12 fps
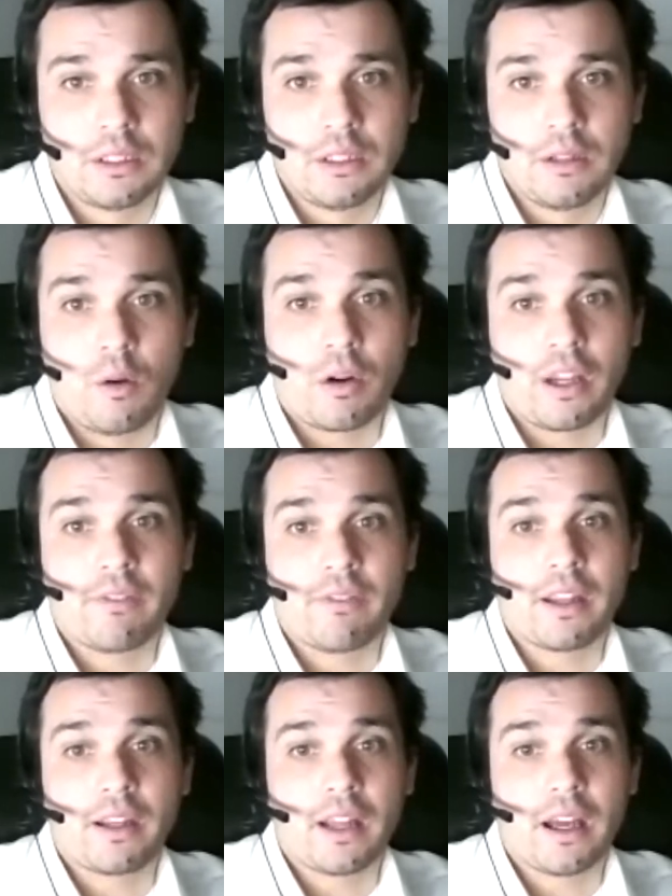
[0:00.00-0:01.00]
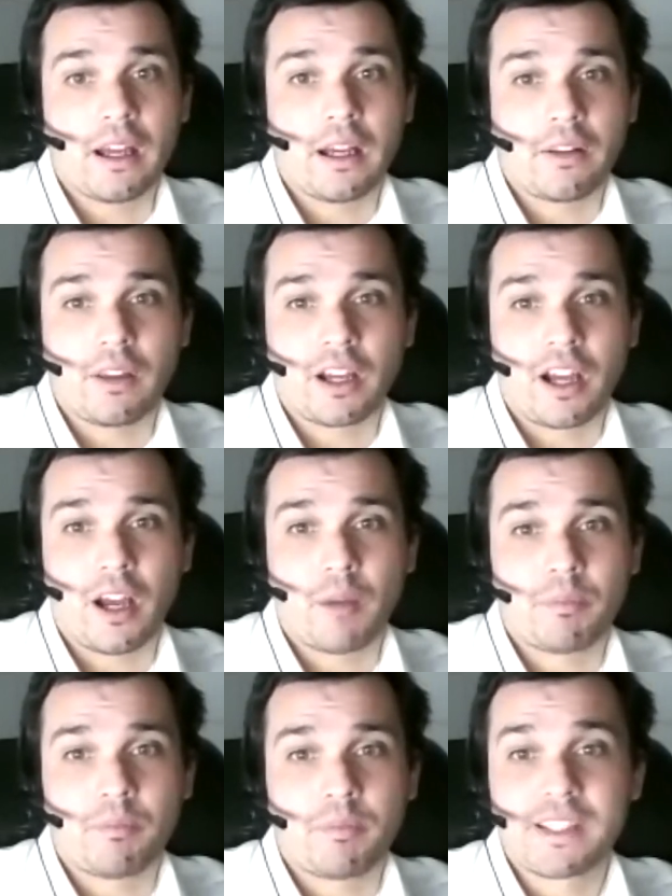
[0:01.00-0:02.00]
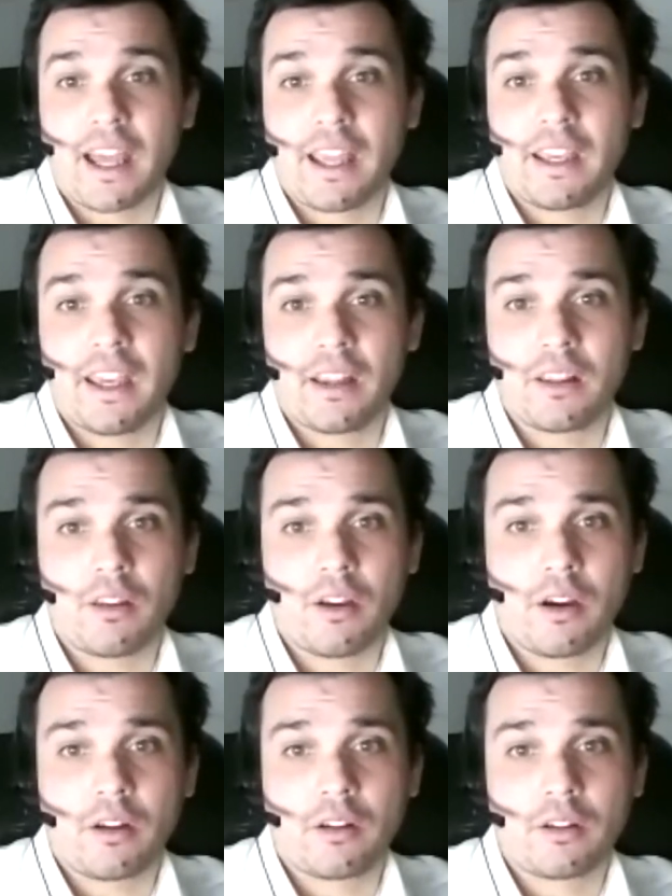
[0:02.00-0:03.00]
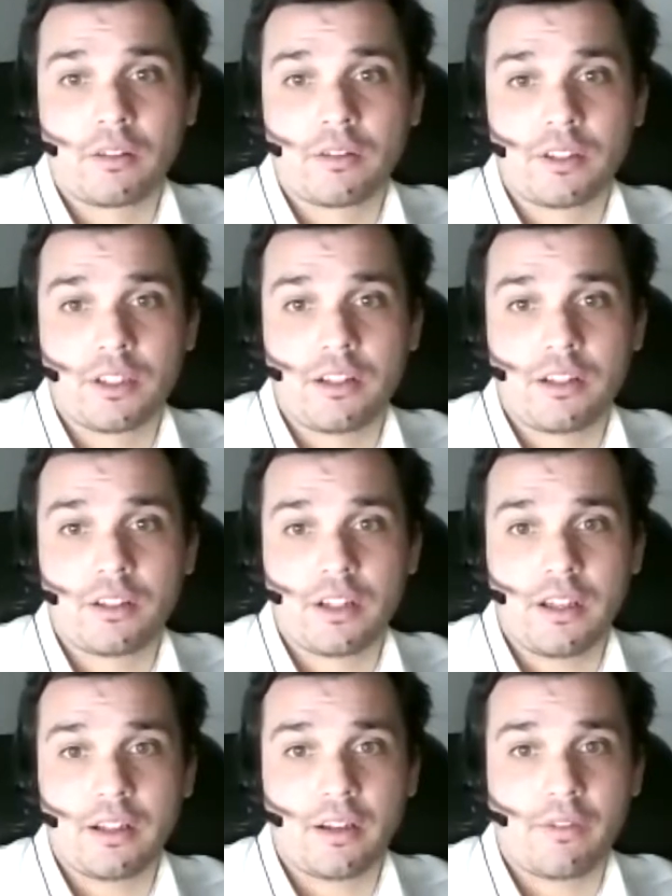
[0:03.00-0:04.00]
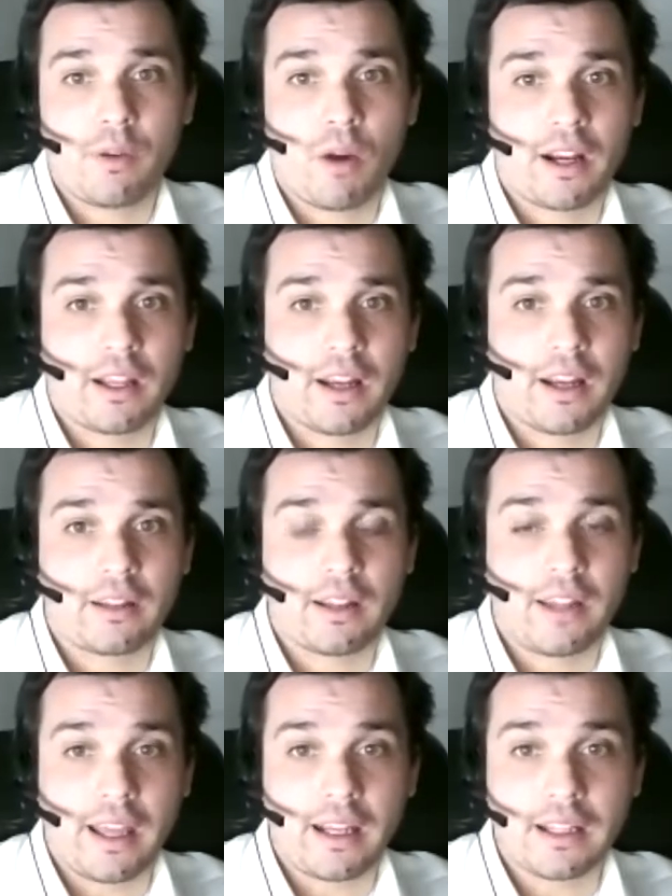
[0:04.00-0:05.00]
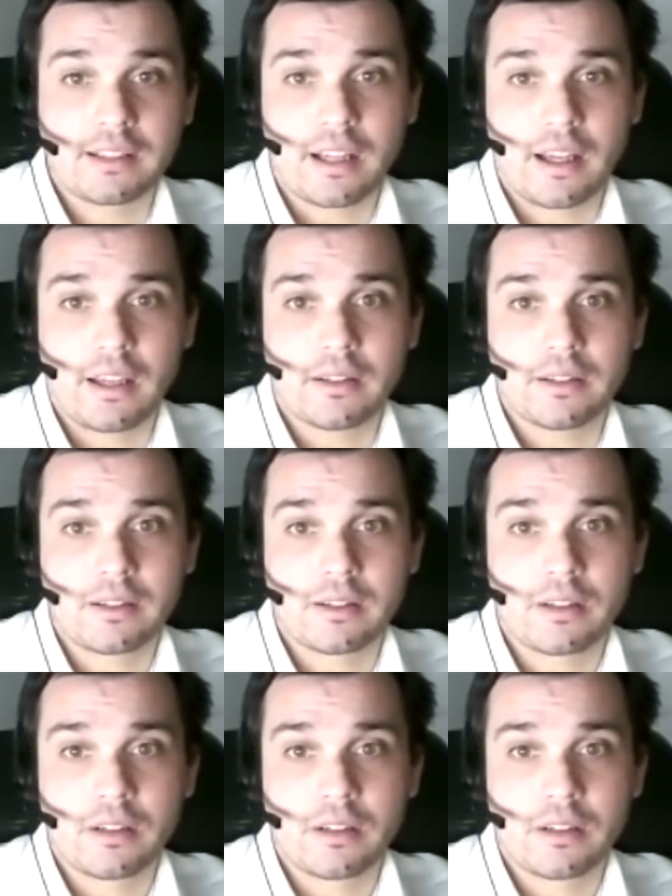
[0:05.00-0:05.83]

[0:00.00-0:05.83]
Or even look up scikit-learn. cheat sheet if you want to get into data science.